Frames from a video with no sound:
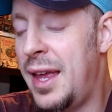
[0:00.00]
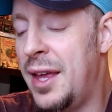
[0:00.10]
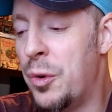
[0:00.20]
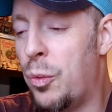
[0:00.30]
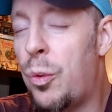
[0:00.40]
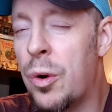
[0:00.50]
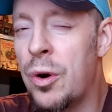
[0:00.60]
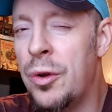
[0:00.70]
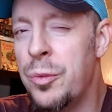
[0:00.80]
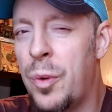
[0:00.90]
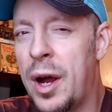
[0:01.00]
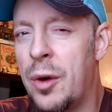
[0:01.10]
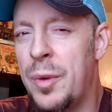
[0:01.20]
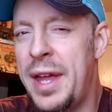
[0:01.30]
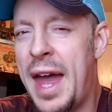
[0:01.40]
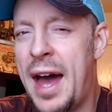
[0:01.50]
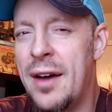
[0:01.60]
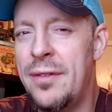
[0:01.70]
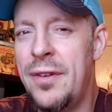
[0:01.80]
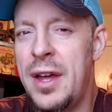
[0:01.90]
In a world where we
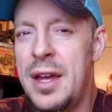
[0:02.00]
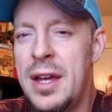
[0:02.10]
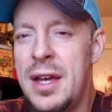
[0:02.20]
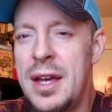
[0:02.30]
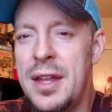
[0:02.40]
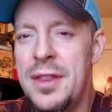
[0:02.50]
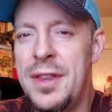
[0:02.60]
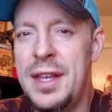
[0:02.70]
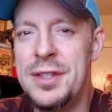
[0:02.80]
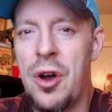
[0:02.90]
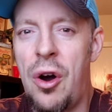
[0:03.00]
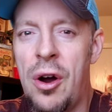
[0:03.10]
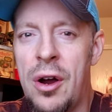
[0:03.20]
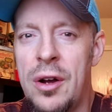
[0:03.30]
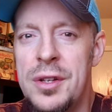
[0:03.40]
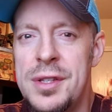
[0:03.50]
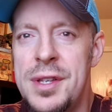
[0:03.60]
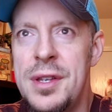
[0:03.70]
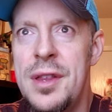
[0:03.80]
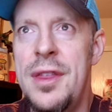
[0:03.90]
have these
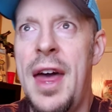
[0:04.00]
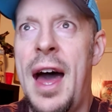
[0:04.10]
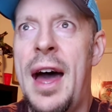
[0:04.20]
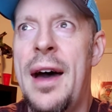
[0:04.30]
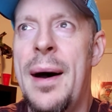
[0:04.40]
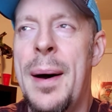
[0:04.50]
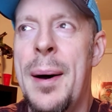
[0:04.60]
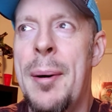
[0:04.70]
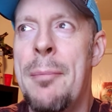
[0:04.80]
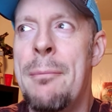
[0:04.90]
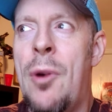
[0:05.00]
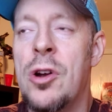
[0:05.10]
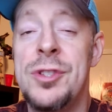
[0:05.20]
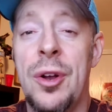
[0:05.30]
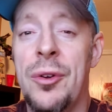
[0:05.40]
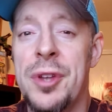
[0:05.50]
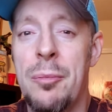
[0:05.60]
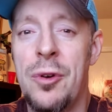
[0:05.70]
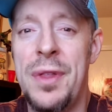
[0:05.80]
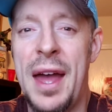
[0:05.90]
cards that are serial
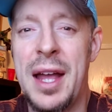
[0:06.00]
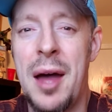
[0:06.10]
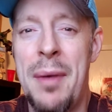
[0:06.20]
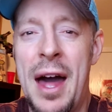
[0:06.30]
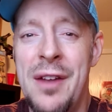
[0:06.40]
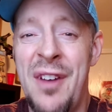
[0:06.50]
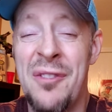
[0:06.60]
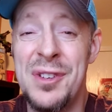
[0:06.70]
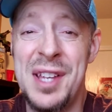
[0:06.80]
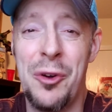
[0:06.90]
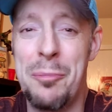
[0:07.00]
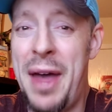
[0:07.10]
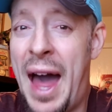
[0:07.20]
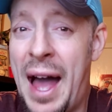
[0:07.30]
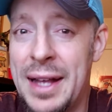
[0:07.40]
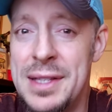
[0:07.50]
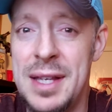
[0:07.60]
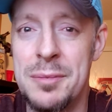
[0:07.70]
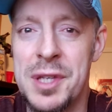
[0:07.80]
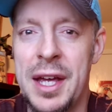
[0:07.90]
numbered, that come out of every single pack, it
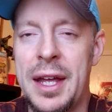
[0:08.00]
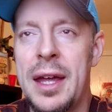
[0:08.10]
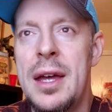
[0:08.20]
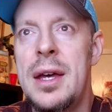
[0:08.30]
seems like,